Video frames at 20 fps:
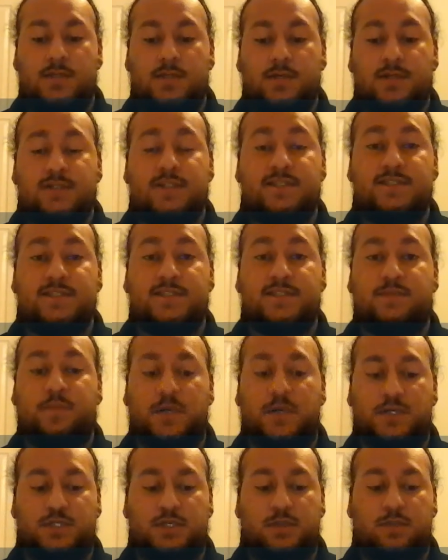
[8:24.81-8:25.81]
Doctors
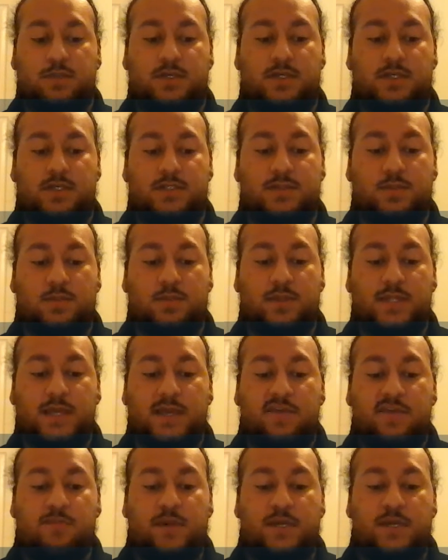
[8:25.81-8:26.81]
especially, because when they have